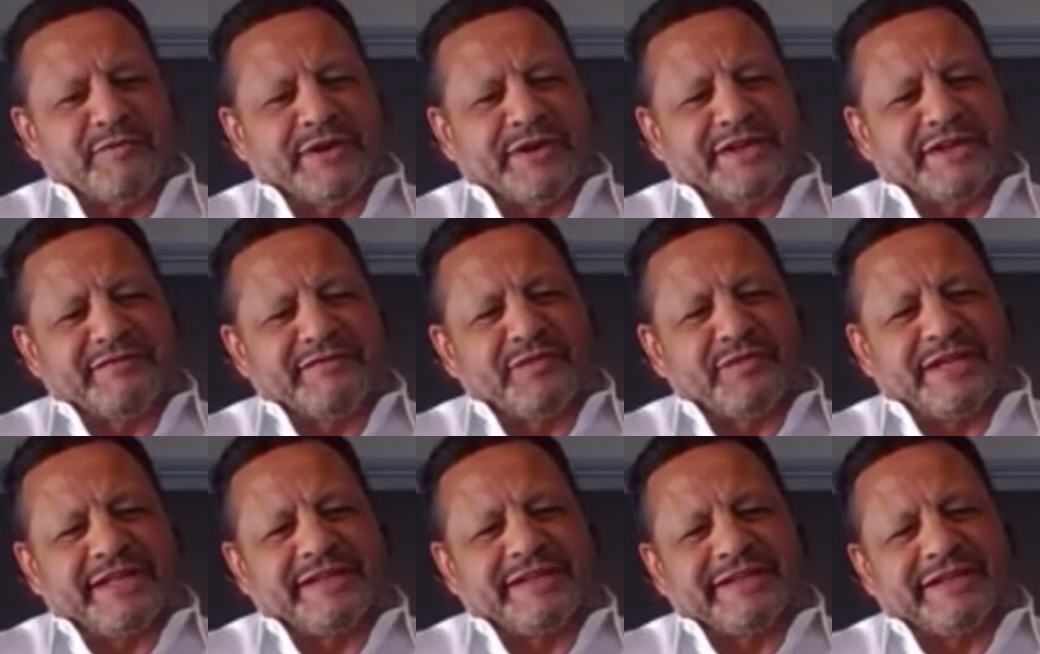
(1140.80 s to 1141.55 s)
when
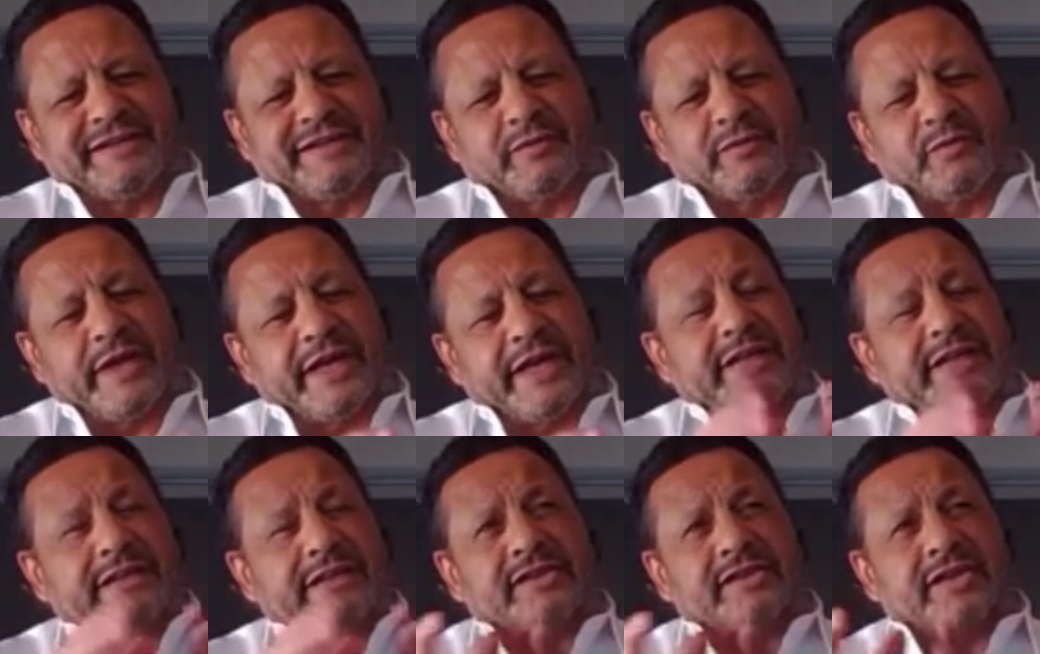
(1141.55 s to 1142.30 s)

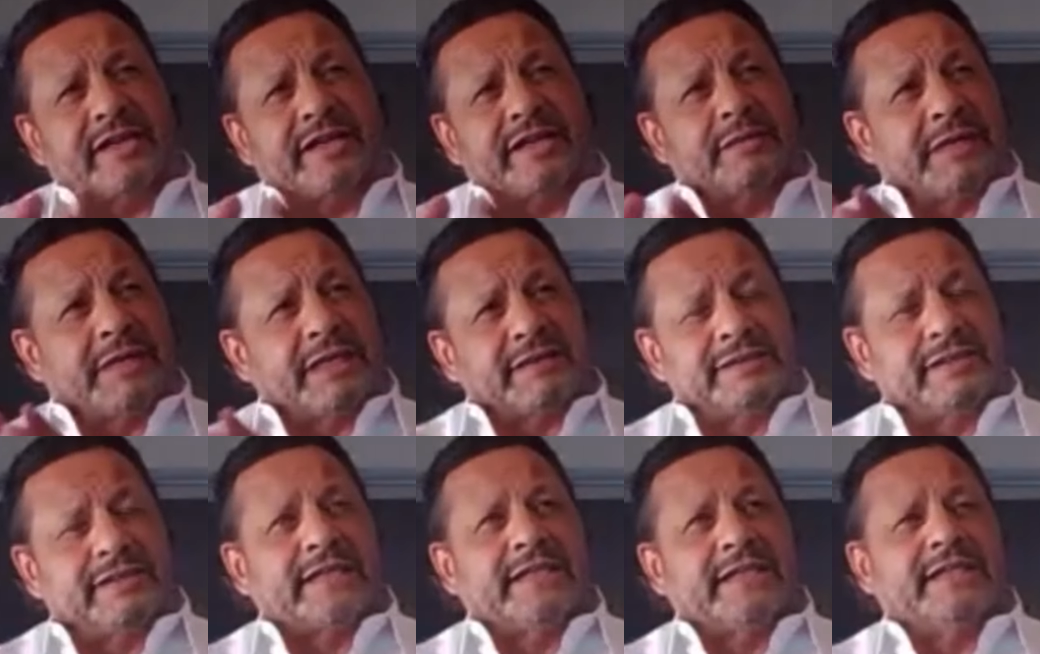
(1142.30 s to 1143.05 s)
Wayne is talking about
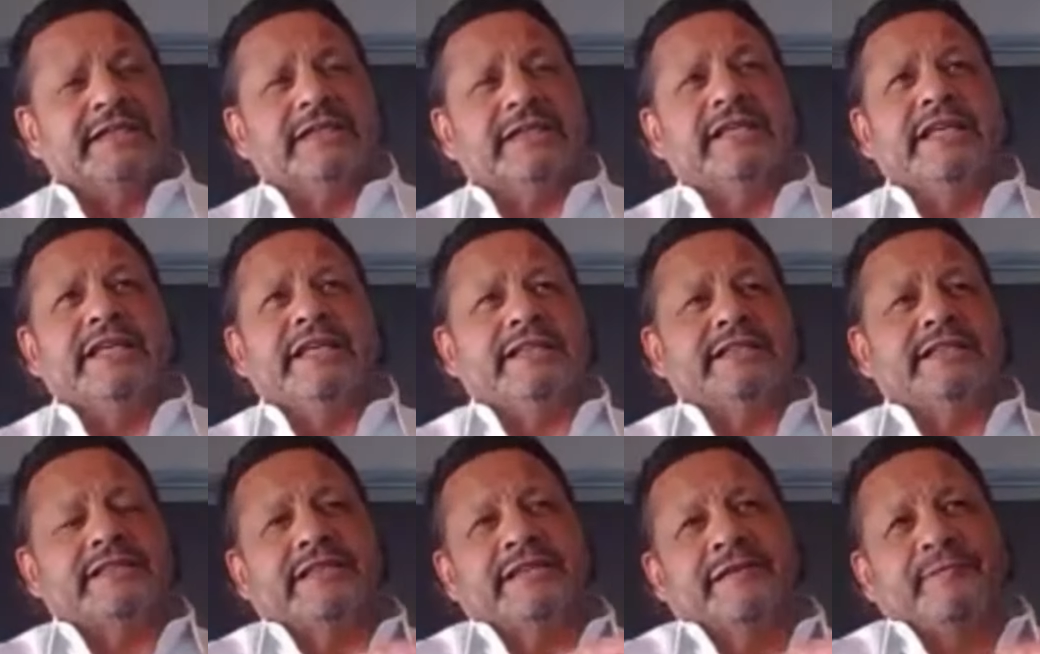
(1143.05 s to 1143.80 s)
the data elite